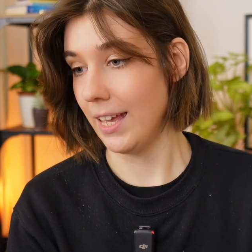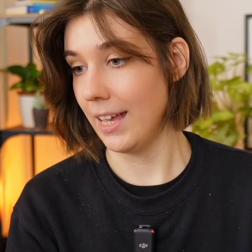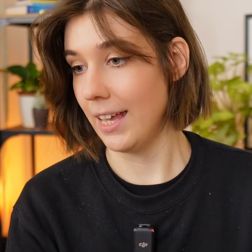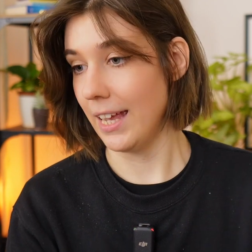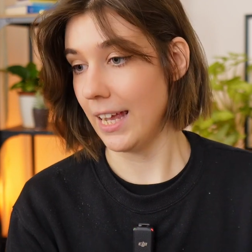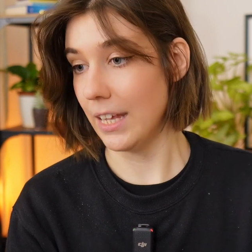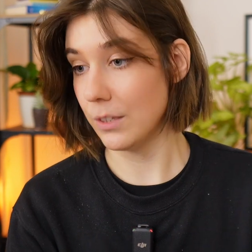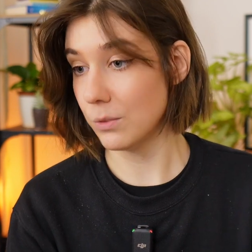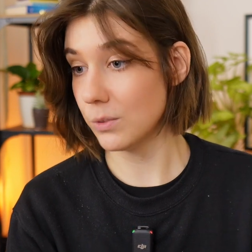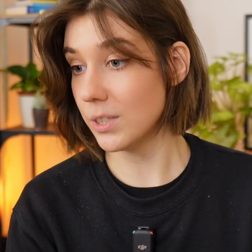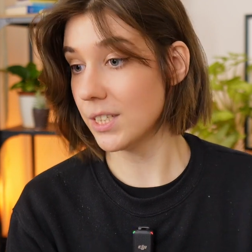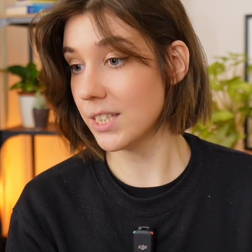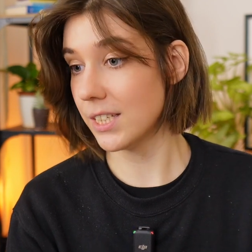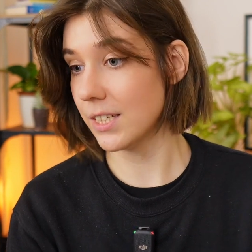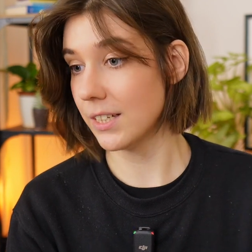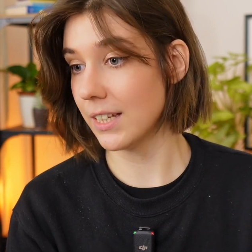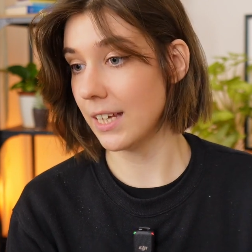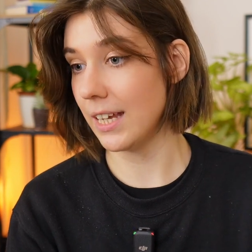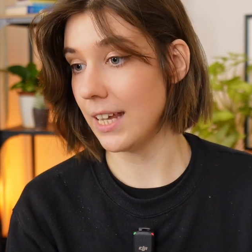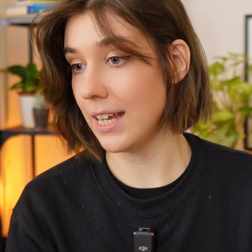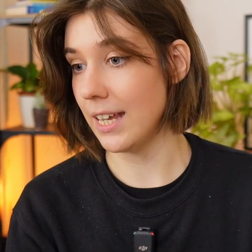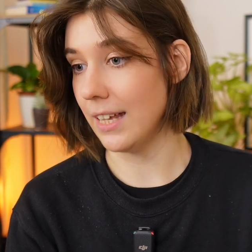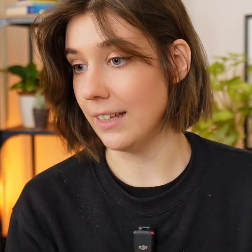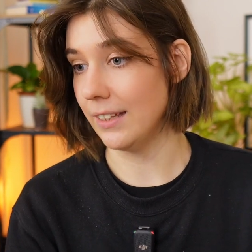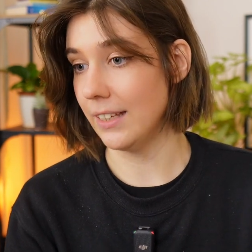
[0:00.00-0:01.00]
And once
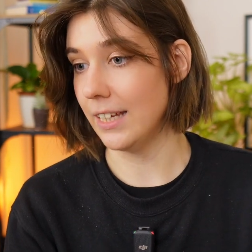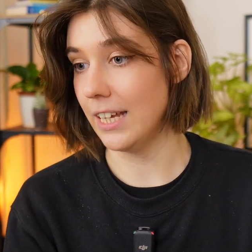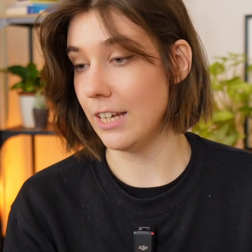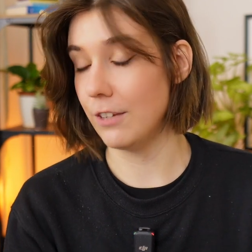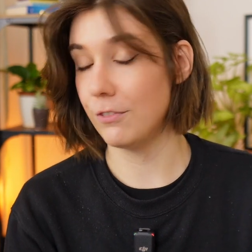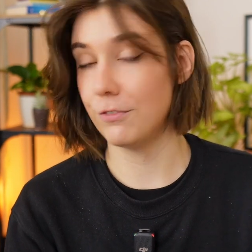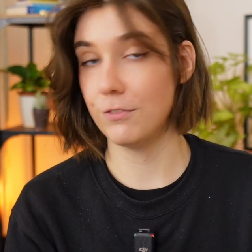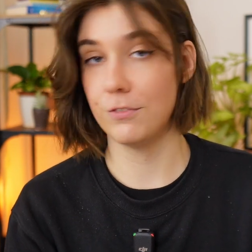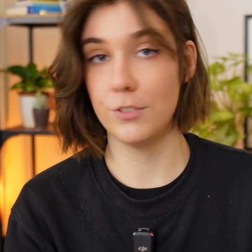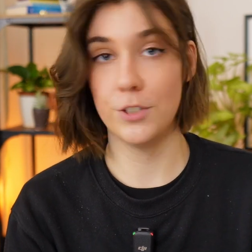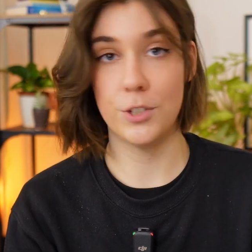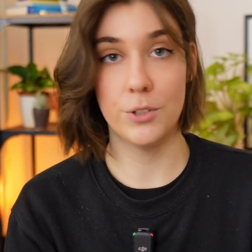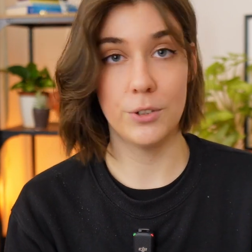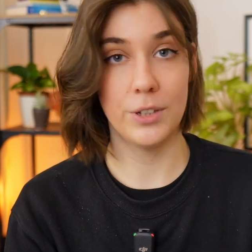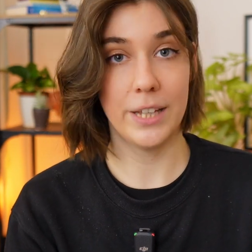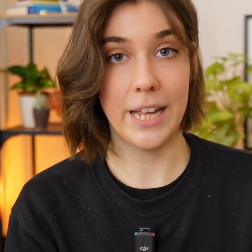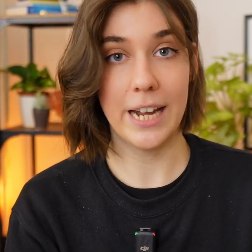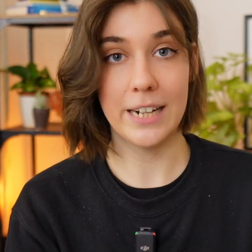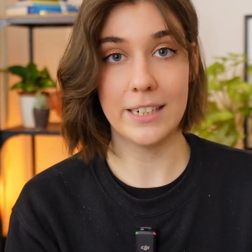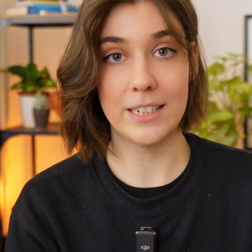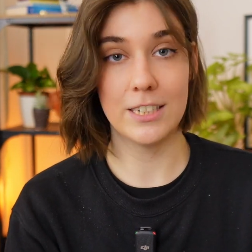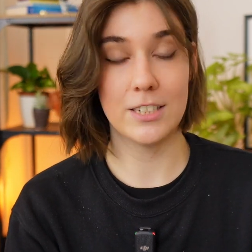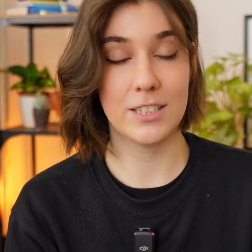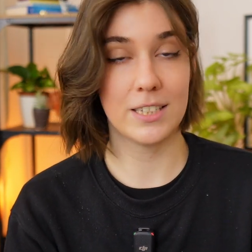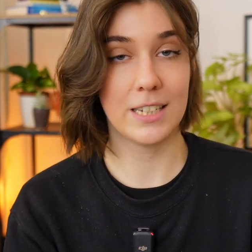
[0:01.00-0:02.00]
again, if you
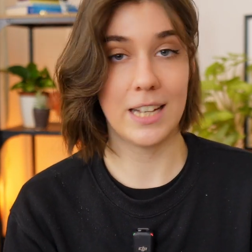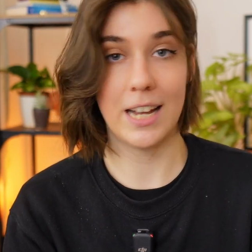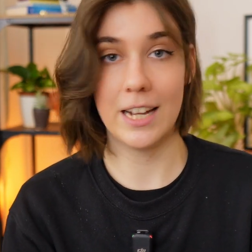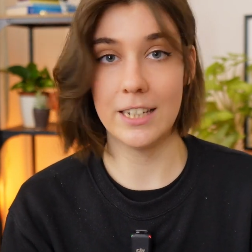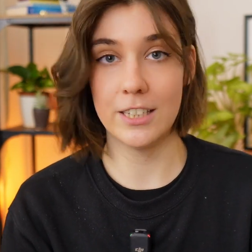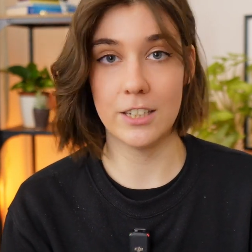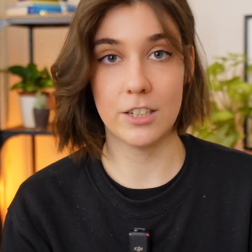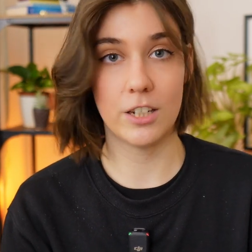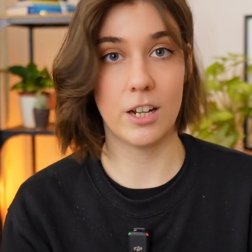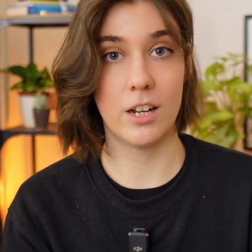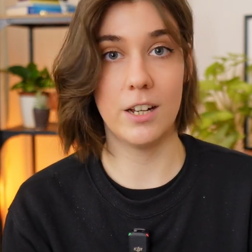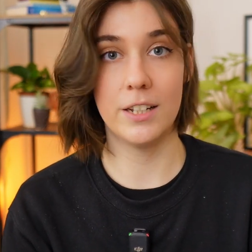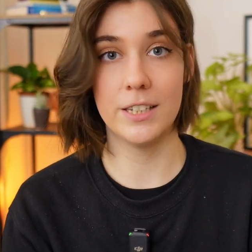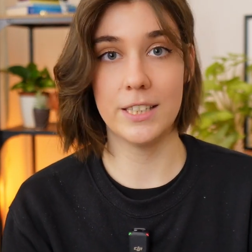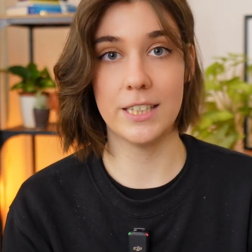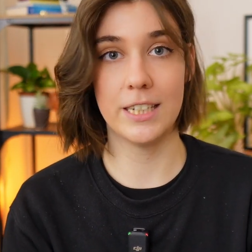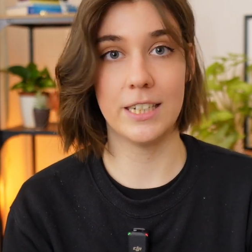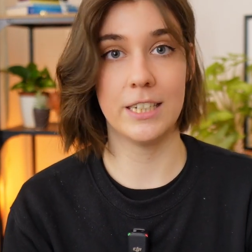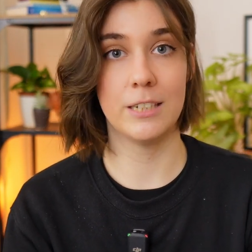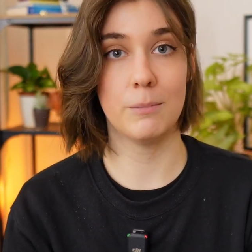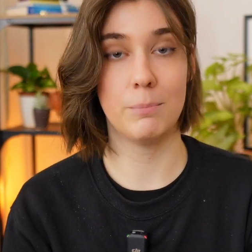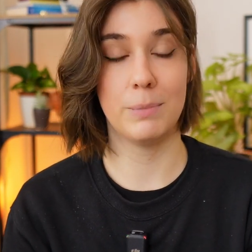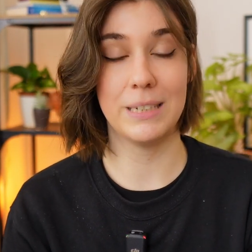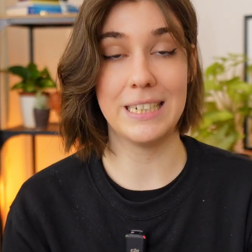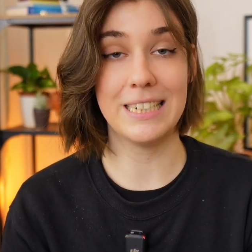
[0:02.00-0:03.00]
like this kind of
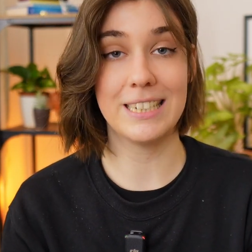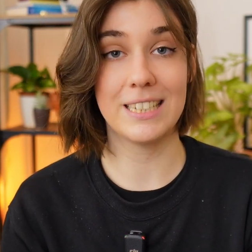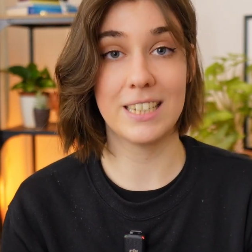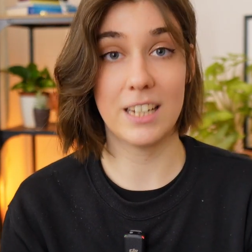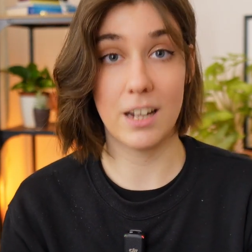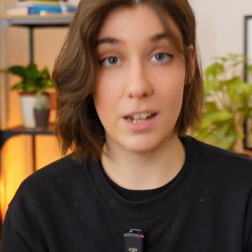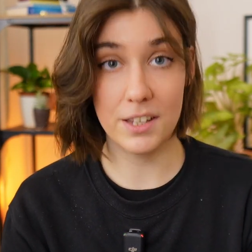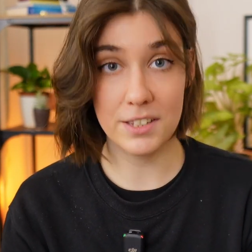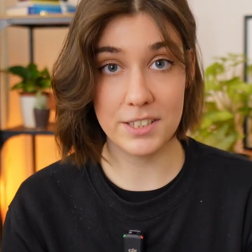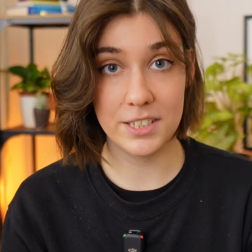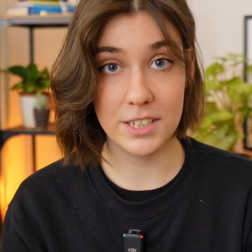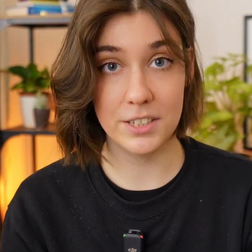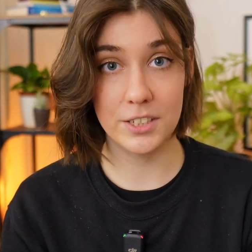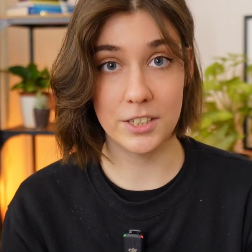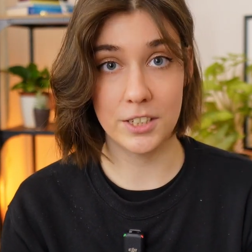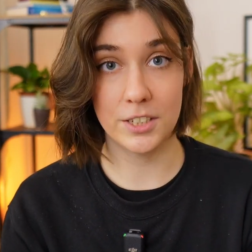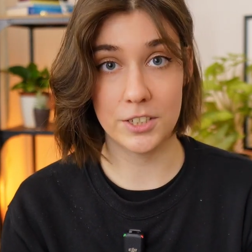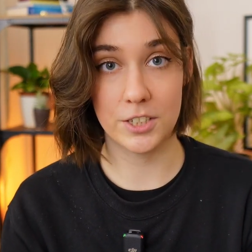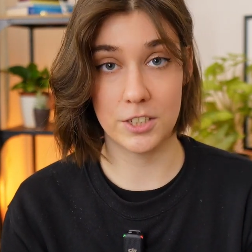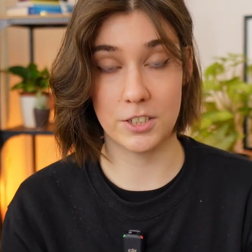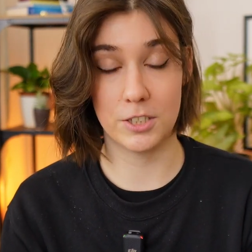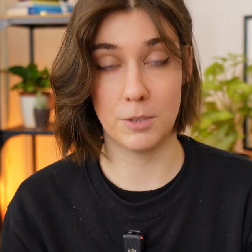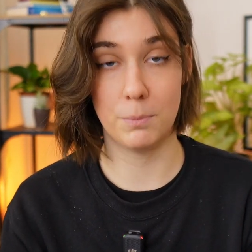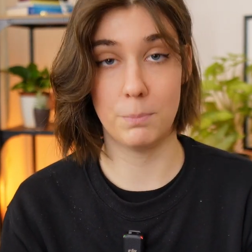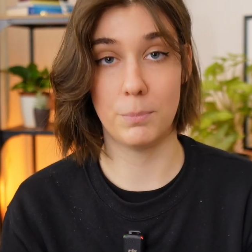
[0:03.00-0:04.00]
content, please consider
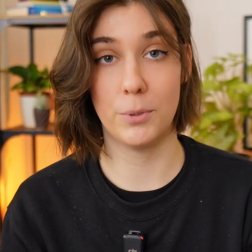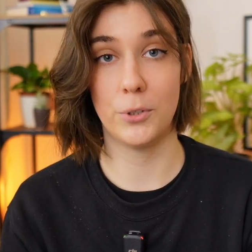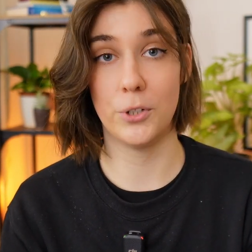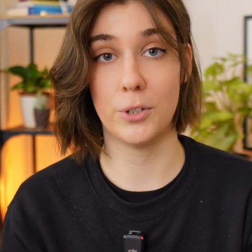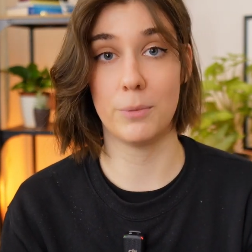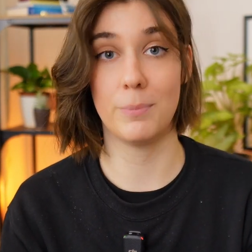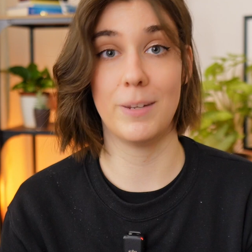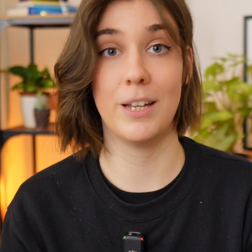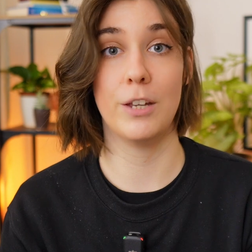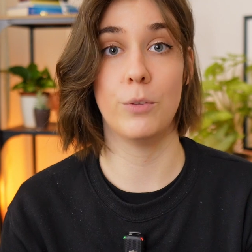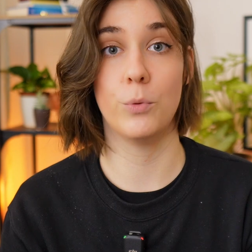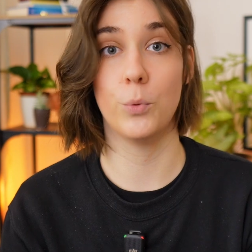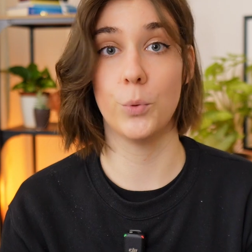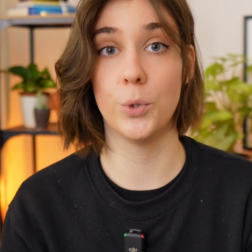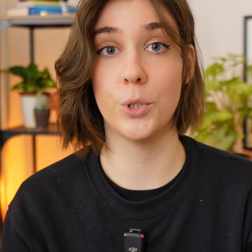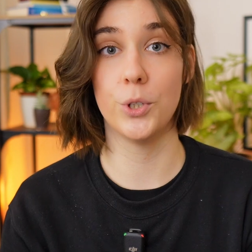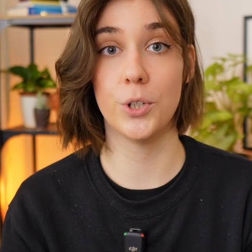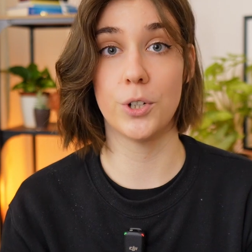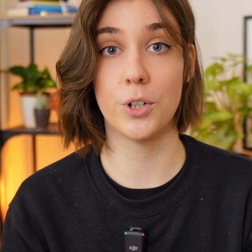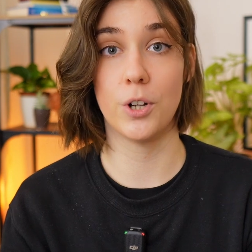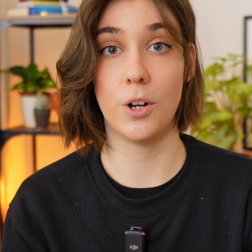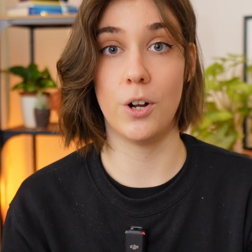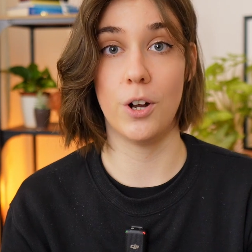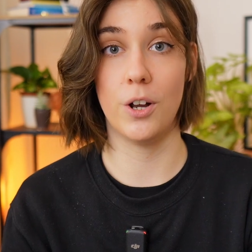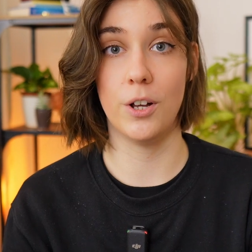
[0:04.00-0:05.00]
to support my
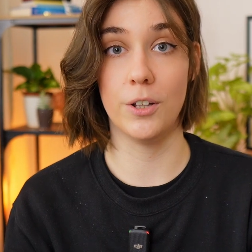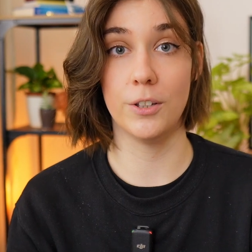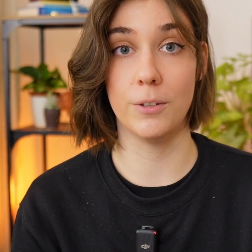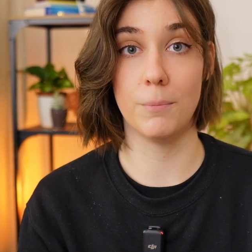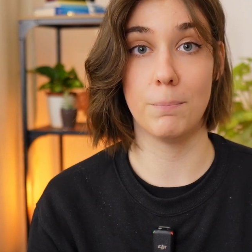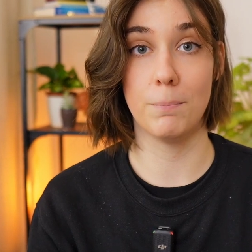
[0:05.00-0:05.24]
work on